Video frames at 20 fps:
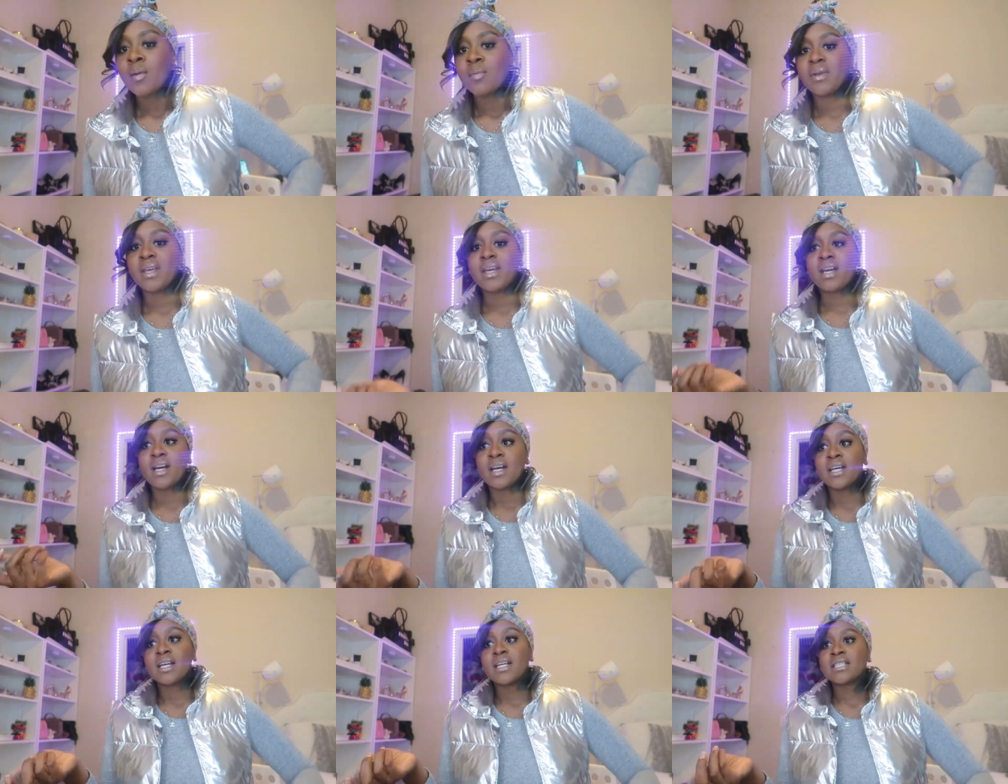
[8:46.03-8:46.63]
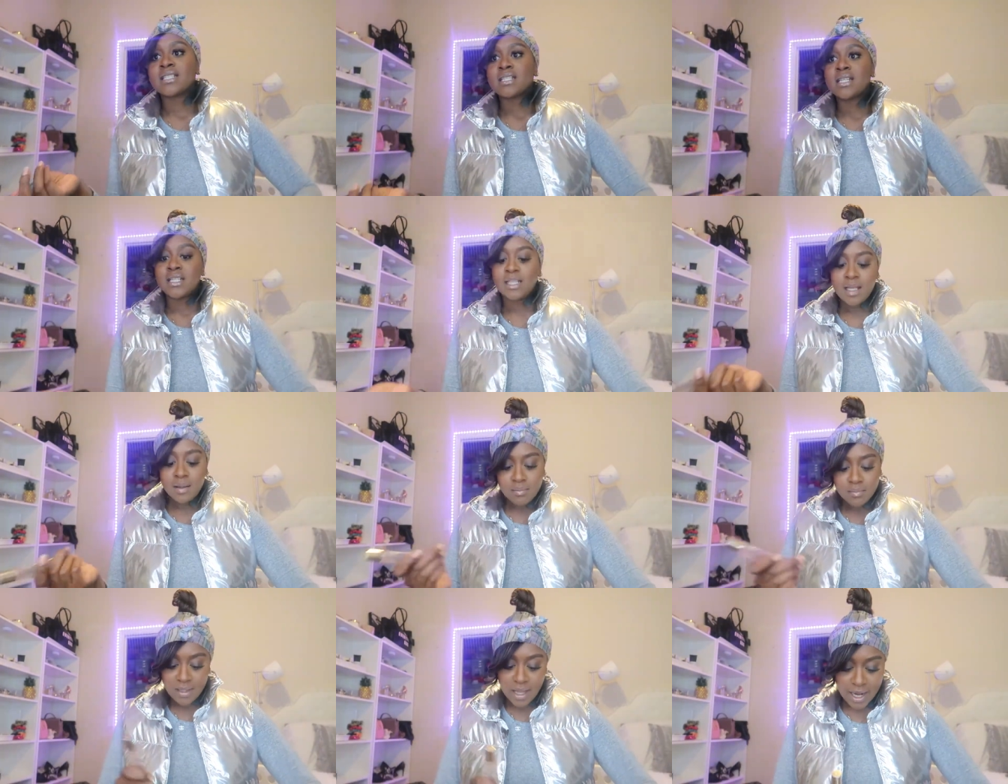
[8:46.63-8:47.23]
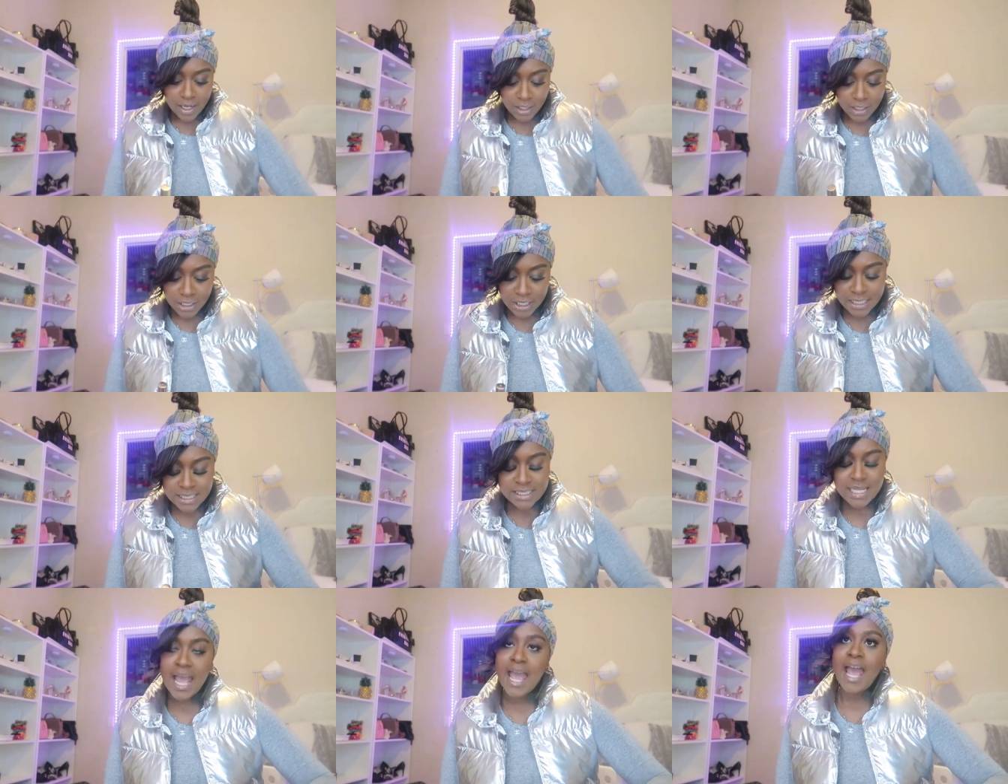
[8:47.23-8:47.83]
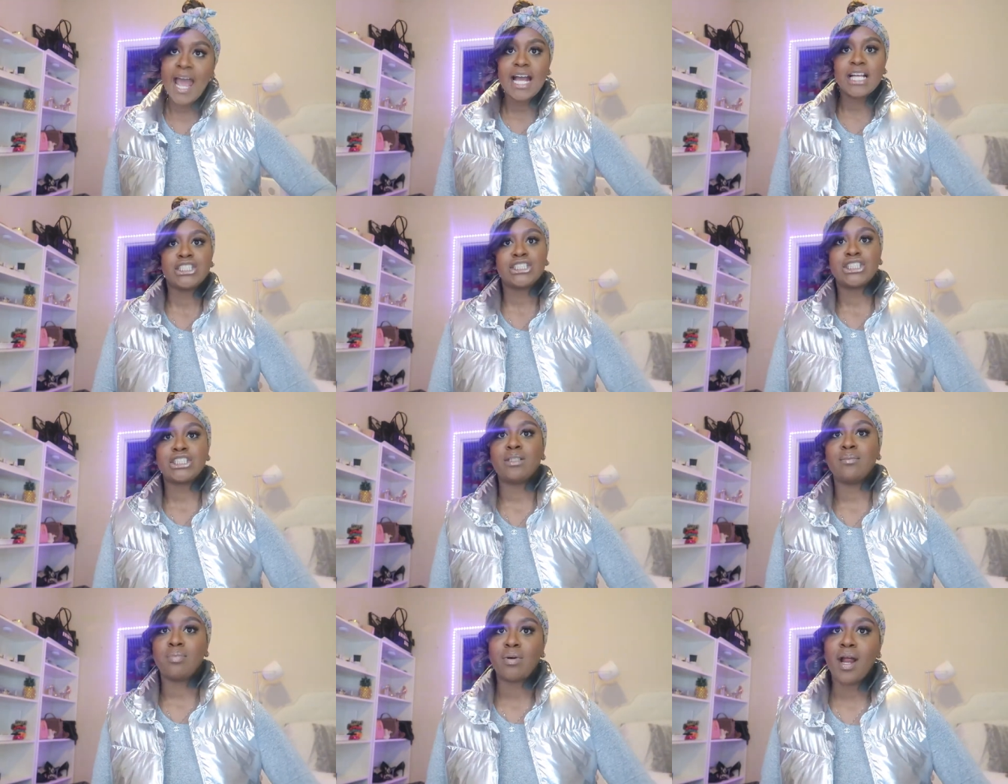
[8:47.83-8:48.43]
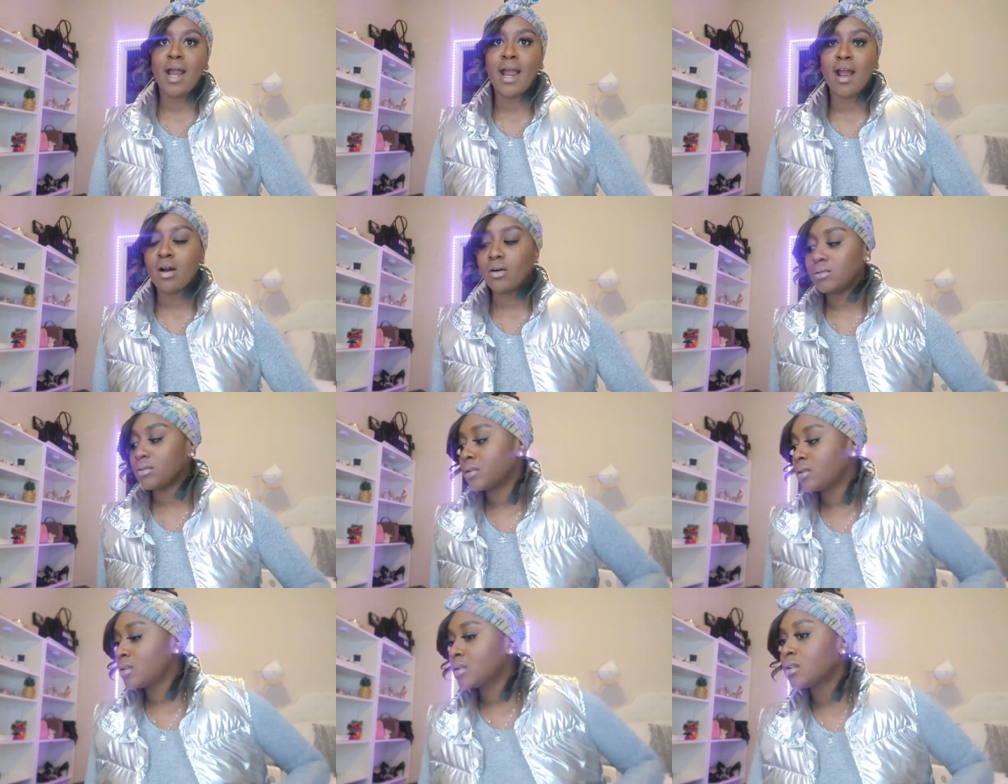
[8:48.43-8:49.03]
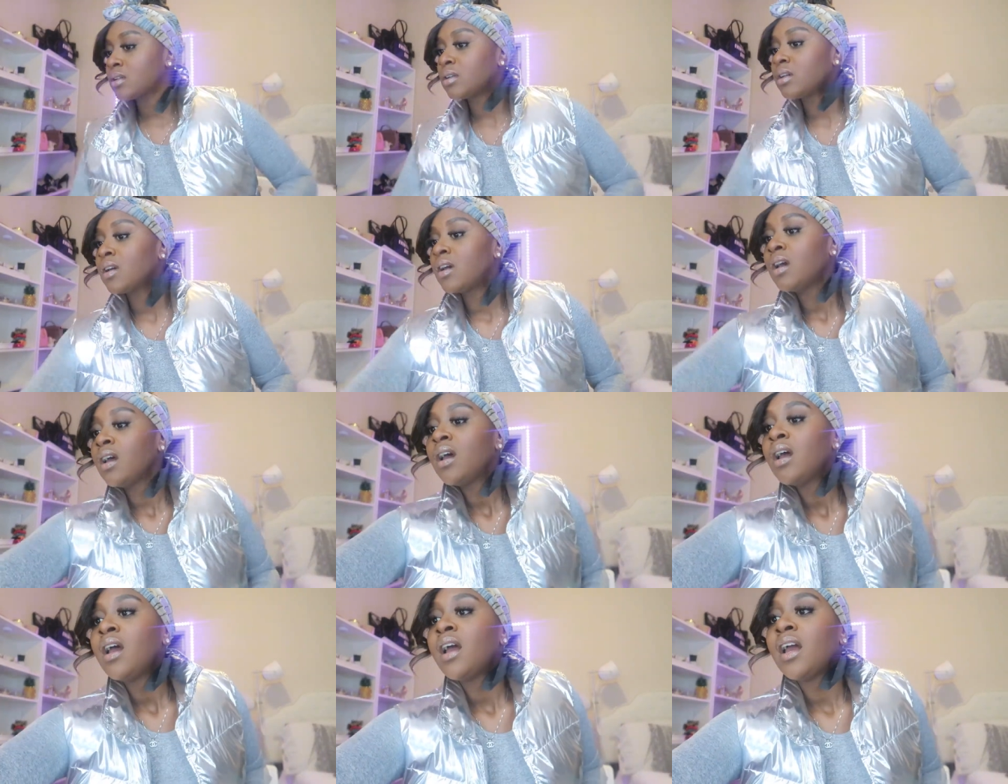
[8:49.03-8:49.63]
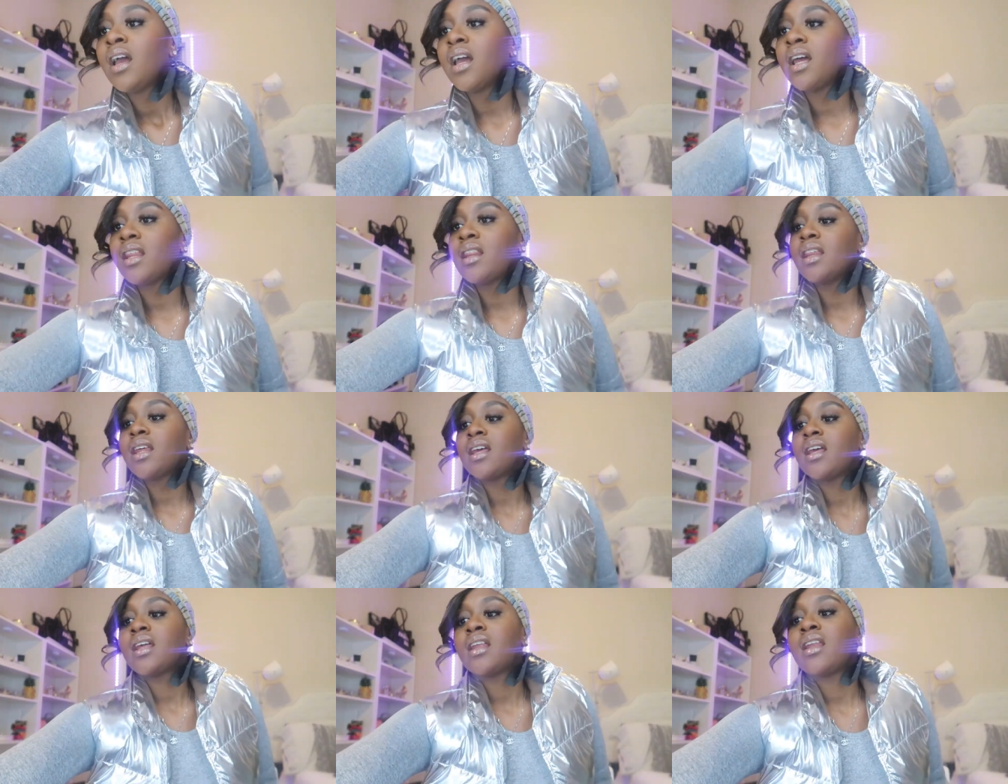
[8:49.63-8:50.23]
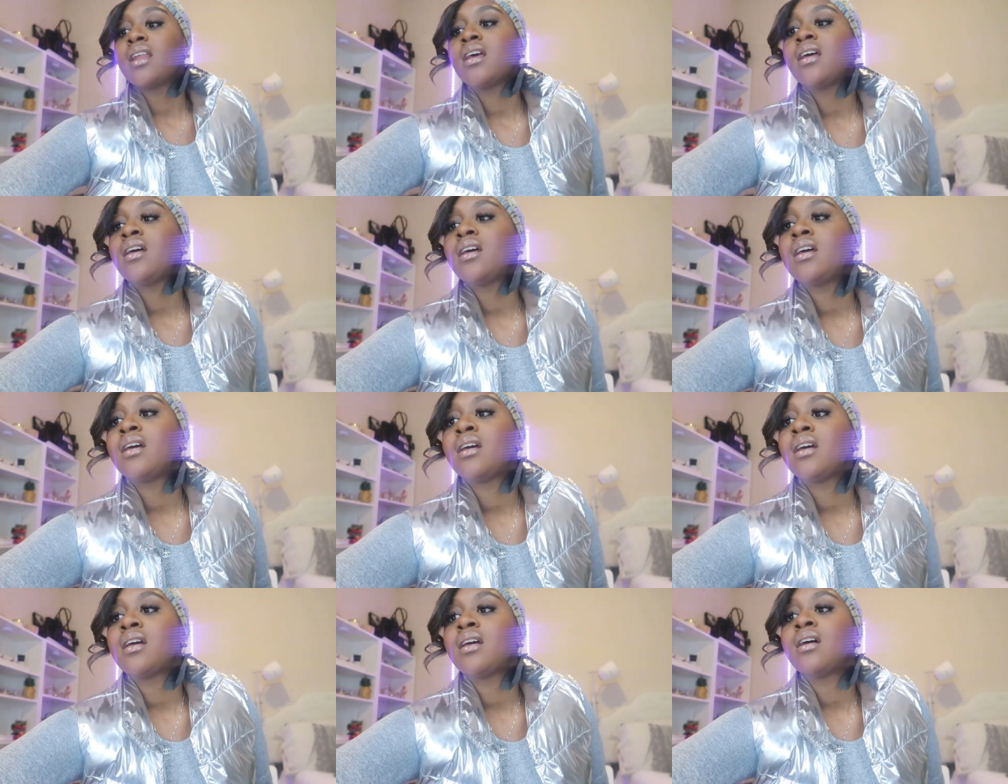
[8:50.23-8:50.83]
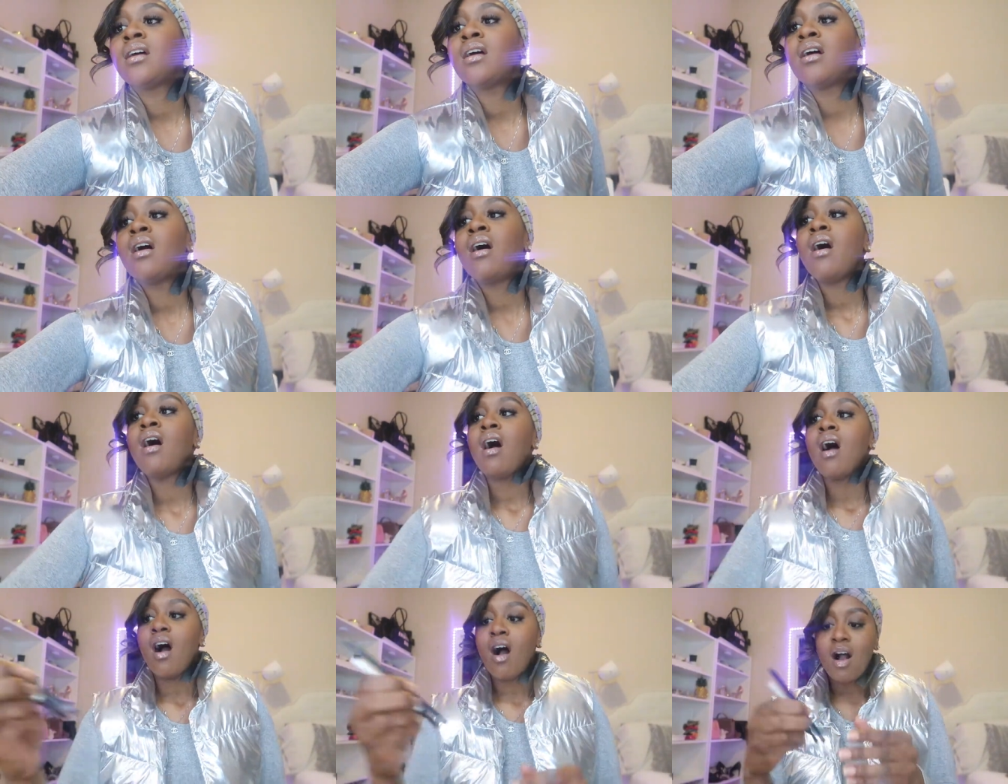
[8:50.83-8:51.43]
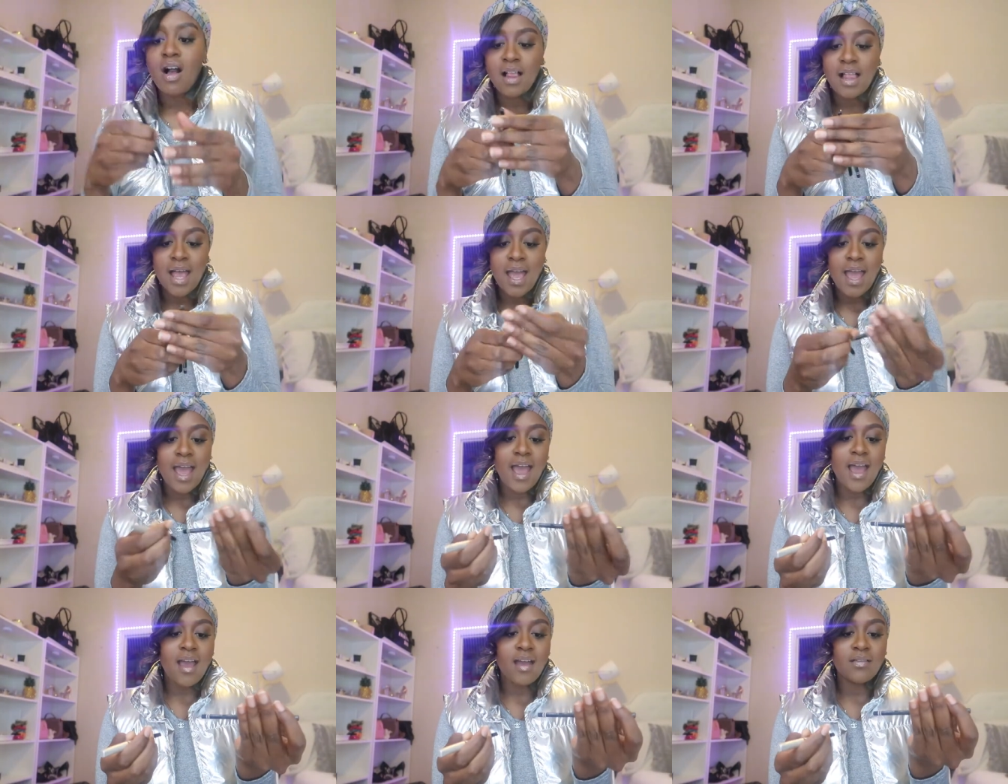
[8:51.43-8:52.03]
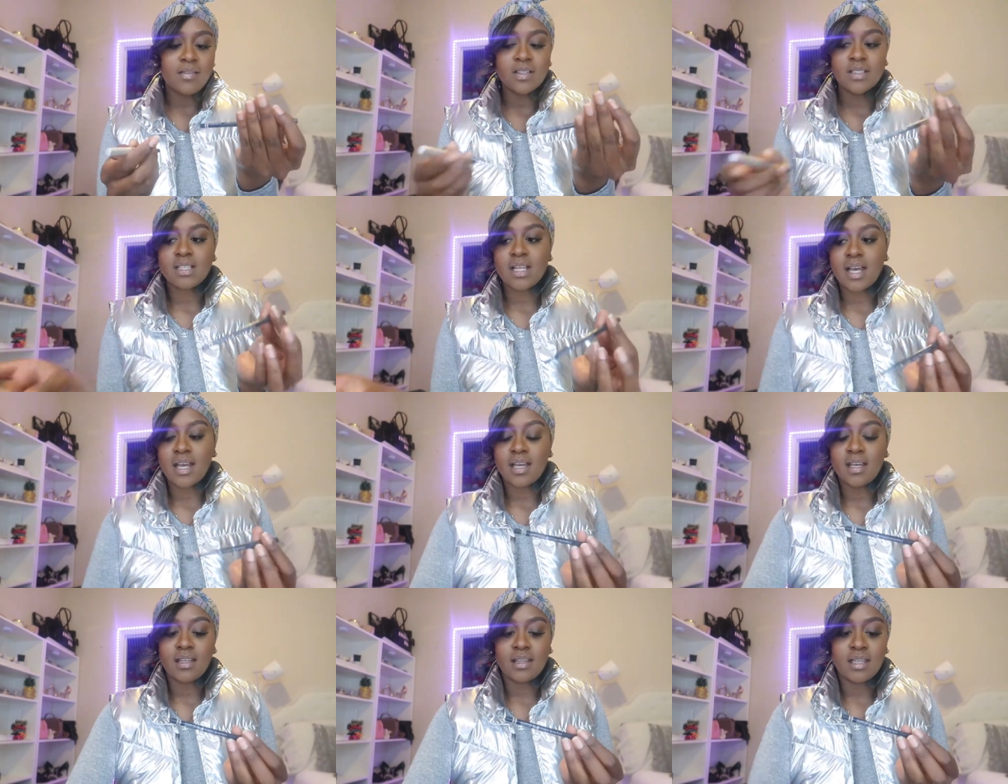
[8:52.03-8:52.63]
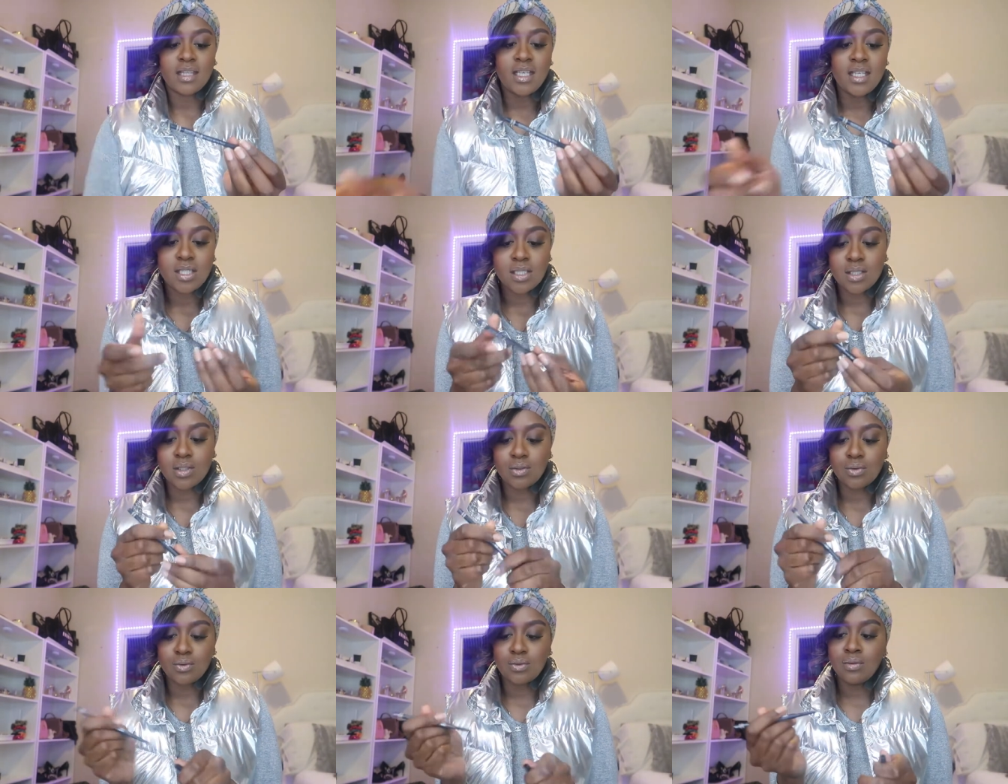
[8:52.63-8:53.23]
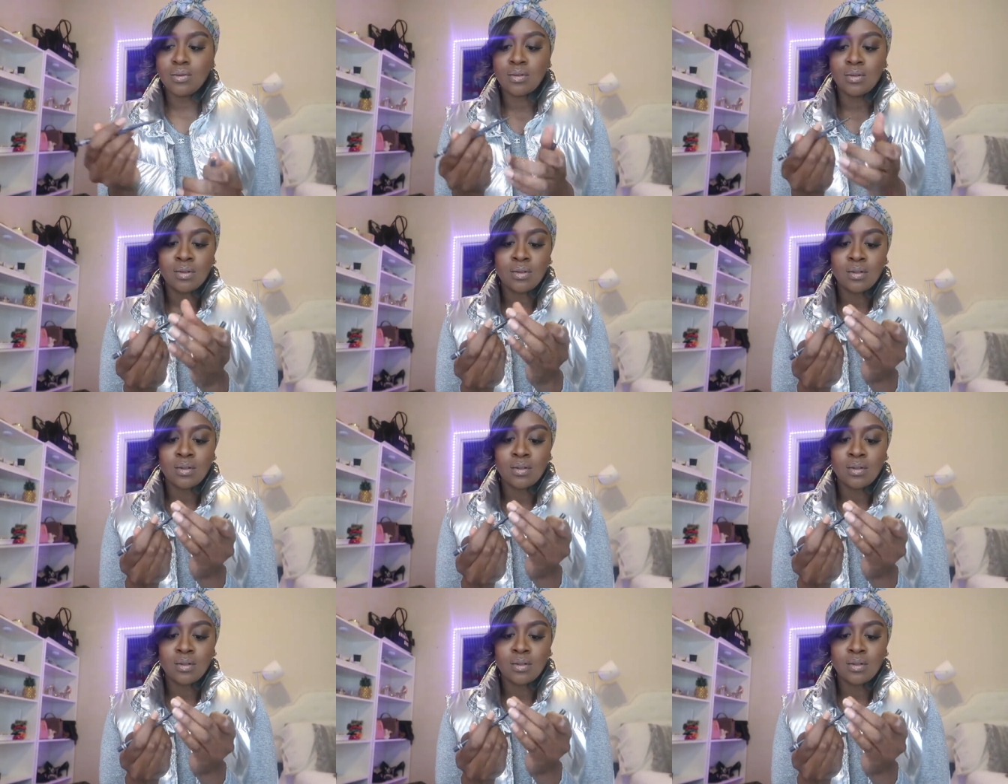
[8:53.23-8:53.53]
because the lip liner is ashy brown, and then all I have is like these two,